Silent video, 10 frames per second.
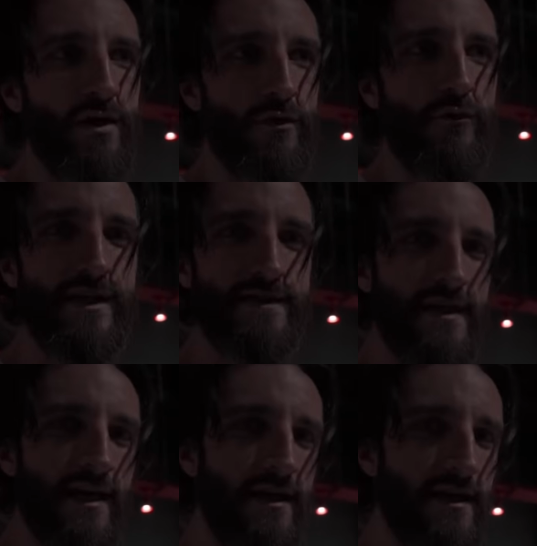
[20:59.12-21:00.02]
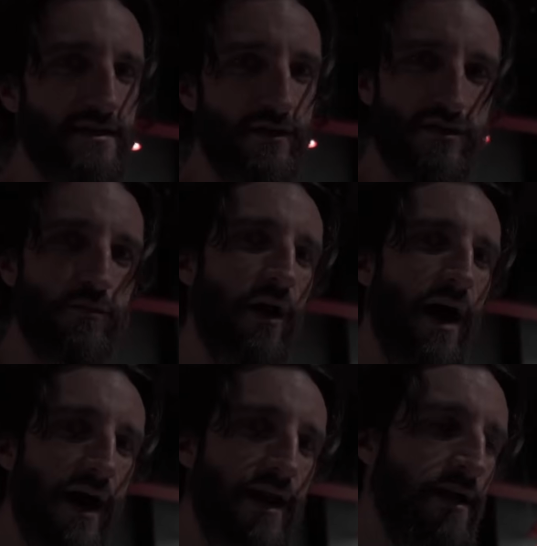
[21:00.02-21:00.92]
where the risk isn't super
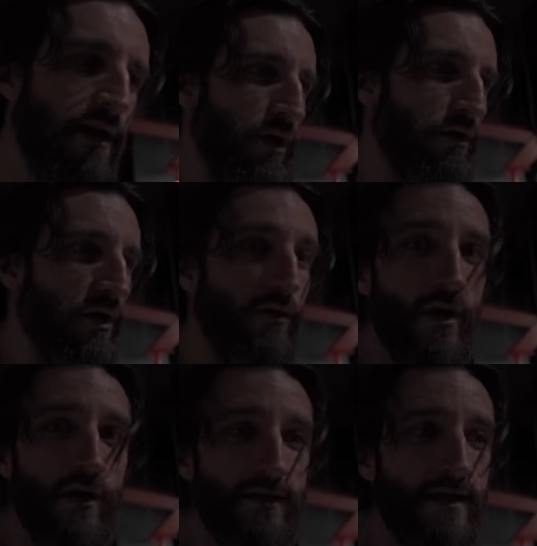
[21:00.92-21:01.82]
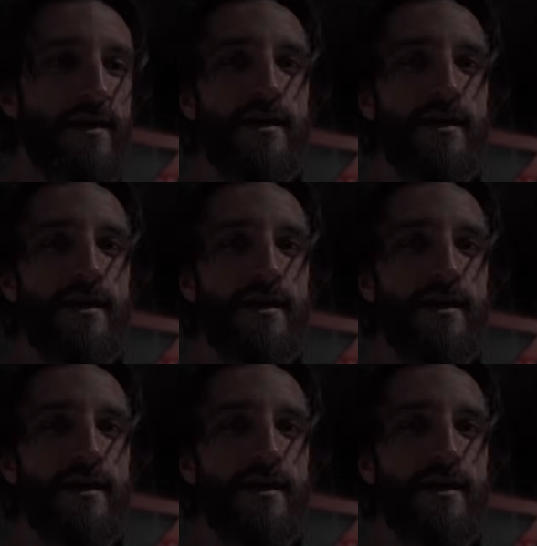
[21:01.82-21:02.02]
high, but the reward